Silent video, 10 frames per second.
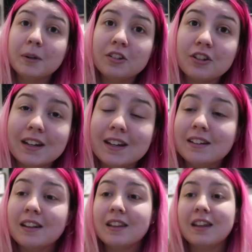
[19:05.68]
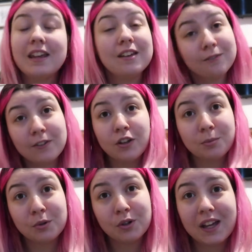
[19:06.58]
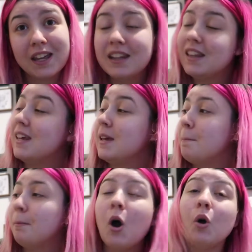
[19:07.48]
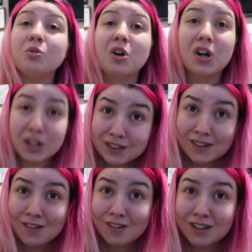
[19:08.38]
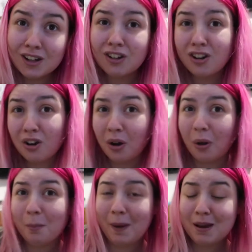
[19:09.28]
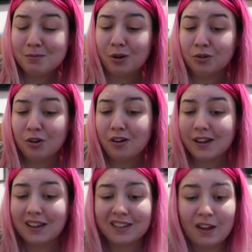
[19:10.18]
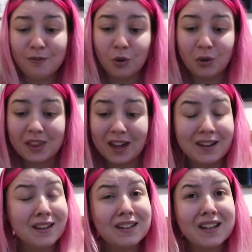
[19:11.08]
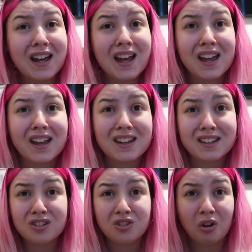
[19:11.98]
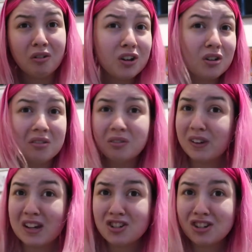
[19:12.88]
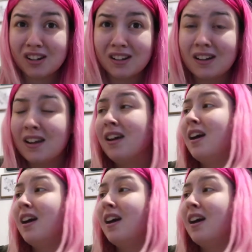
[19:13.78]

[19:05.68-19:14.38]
which is the first book in the Poldark series. I don't know a lot about Poldark except for that it is a historical fiction,